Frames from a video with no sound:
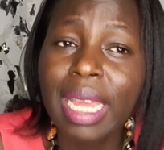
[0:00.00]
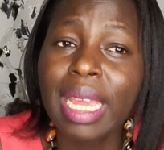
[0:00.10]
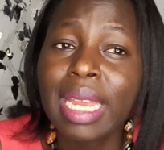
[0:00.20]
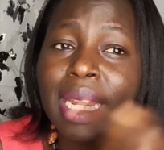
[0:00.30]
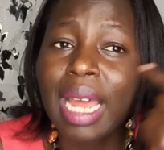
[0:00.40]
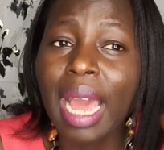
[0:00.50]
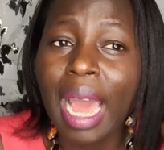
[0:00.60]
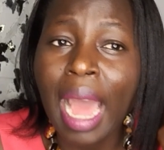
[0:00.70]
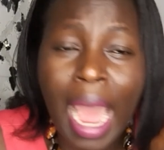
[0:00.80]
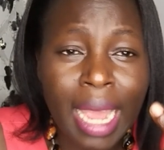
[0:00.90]
in
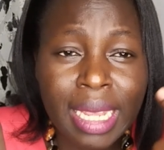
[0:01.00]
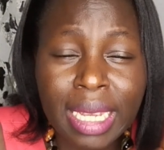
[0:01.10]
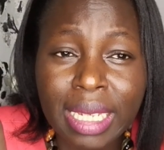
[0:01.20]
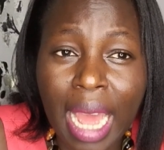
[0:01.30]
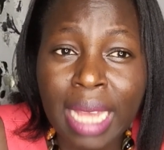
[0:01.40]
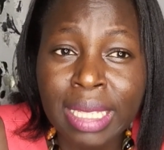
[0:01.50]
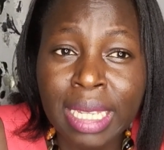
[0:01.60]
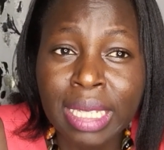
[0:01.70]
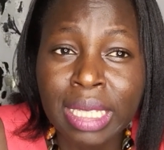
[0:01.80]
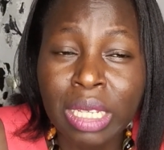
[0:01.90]
high yield
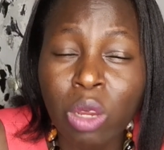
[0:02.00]
assets,